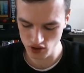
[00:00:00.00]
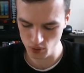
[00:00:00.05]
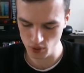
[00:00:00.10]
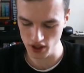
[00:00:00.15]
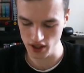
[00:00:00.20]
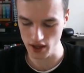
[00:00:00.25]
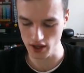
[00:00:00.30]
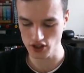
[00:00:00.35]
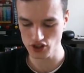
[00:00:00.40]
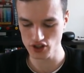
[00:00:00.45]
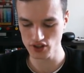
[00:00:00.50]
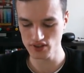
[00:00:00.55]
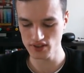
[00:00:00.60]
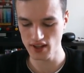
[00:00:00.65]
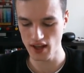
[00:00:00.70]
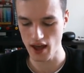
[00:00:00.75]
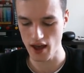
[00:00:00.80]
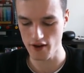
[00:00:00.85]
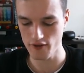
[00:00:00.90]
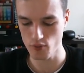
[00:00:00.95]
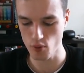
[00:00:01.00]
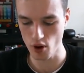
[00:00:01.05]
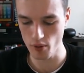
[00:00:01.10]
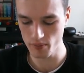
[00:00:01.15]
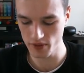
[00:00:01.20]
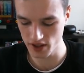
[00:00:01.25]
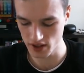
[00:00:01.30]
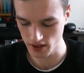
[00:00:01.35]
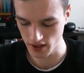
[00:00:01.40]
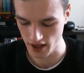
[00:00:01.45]
we just have 1
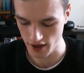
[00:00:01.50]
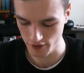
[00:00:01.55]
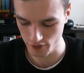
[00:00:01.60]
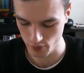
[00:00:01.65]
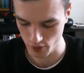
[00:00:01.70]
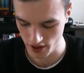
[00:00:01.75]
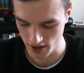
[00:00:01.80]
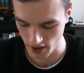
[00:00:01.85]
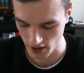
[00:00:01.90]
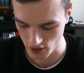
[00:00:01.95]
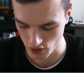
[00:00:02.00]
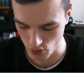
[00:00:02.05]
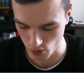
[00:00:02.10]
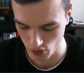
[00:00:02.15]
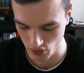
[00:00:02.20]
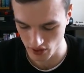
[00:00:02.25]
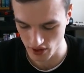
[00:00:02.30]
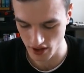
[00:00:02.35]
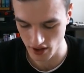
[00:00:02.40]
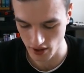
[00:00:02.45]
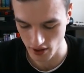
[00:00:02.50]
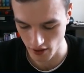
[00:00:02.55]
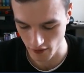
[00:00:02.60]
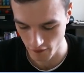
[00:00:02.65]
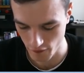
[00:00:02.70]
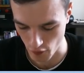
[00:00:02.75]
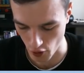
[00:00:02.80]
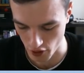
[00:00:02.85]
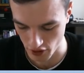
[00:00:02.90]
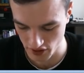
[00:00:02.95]
minute left, we can use the
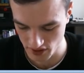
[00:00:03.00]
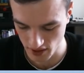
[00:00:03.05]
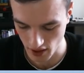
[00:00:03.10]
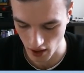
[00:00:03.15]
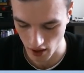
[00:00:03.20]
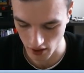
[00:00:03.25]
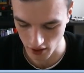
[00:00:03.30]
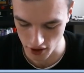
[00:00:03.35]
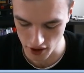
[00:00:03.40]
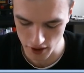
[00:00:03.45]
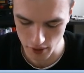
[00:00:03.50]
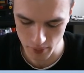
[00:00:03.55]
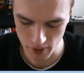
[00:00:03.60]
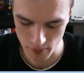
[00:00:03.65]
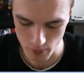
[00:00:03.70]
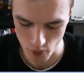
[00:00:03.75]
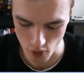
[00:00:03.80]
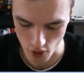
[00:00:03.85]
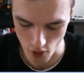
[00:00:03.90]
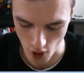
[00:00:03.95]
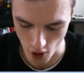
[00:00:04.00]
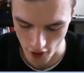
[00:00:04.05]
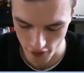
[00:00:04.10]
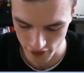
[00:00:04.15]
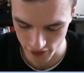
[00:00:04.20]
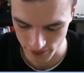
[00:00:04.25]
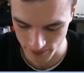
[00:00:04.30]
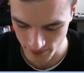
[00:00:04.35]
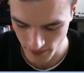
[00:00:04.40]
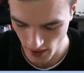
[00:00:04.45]
Furry Skull a little bit more
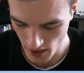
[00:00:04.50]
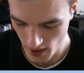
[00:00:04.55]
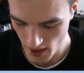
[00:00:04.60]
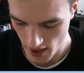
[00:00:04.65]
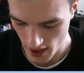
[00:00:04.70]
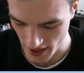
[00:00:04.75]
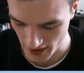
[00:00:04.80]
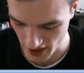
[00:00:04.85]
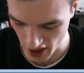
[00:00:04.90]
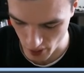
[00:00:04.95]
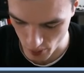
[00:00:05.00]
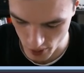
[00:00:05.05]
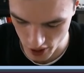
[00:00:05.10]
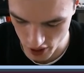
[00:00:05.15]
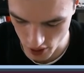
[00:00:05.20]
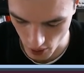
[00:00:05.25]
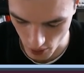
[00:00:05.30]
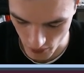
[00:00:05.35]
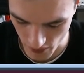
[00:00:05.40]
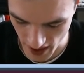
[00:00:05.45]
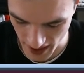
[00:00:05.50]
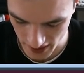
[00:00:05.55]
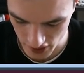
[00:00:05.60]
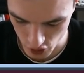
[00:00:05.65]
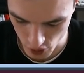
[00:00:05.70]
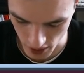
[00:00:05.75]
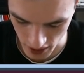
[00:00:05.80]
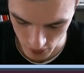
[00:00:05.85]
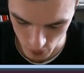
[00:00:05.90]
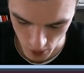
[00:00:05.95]
often. And there we go, next
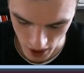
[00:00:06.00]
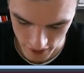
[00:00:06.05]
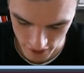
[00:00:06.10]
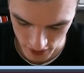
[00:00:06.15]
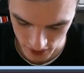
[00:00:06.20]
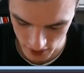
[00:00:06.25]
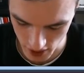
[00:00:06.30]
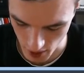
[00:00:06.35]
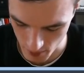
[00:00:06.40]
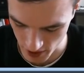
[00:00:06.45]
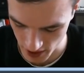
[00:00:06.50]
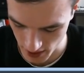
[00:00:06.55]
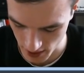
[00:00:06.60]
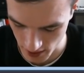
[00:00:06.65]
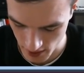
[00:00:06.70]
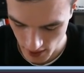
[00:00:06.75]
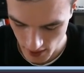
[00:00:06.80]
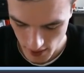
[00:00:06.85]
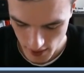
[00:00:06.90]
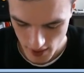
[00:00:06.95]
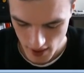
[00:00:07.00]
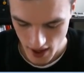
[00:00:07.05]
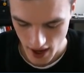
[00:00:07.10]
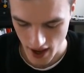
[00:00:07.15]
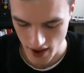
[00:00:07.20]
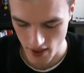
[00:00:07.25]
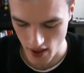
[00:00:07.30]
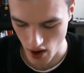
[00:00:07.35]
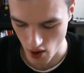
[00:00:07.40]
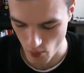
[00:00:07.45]
grunt wave is coming in,
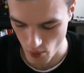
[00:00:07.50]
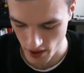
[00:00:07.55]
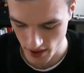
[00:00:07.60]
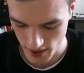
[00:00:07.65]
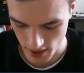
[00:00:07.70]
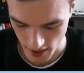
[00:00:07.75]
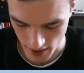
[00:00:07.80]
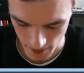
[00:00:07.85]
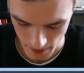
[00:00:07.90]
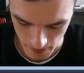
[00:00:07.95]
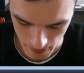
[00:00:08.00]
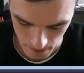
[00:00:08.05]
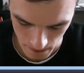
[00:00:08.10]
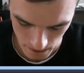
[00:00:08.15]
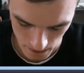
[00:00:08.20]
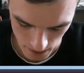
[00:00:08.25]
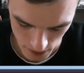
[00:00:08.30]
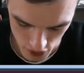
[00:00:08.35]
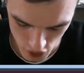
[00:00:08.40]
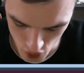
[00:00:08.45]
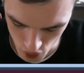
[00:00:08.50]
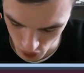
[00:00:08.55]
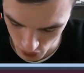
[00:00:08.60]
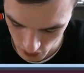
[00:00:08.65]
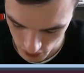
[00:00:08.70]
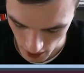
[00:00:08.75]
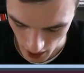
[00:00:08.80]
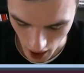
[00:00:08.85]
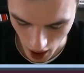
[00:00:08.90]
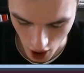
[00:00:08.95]
and now we can
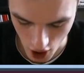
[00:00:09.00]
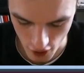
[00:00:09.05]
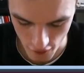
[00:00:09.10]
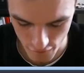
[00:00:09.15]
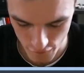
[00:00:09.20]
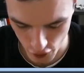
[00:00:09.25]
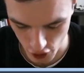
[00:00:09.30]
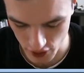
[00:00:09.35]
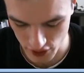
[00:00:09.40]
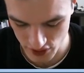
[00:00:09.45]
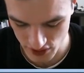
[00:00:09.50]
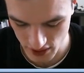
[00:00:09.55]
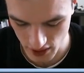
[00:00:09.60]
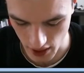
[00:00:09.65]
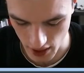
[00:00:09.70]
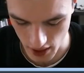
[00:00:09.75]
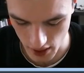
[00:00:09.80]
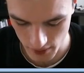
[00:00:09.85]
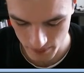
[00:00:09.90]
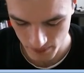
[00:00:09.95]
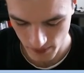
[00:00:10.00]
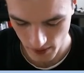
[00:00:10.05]
use our Furry Skull